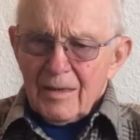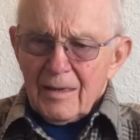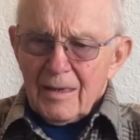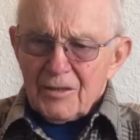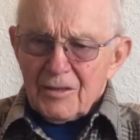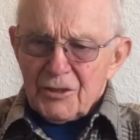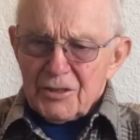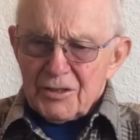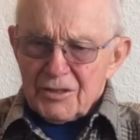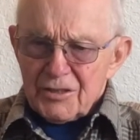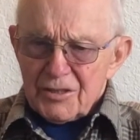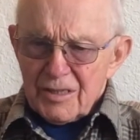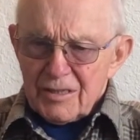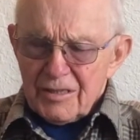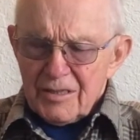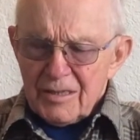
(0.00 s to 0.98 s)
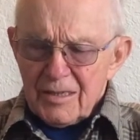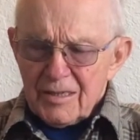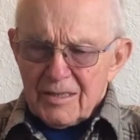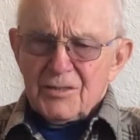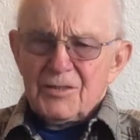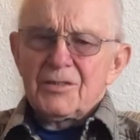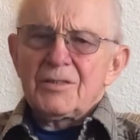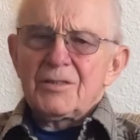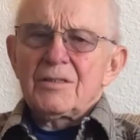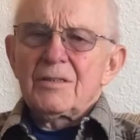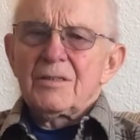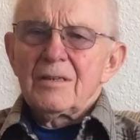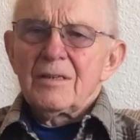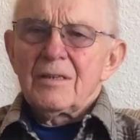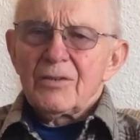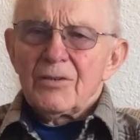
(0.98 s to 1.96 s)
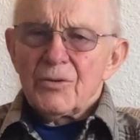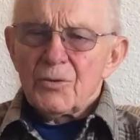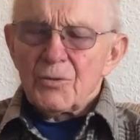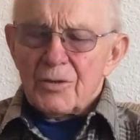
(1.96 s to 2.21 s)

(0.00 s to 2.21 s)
And she said, "Yes, you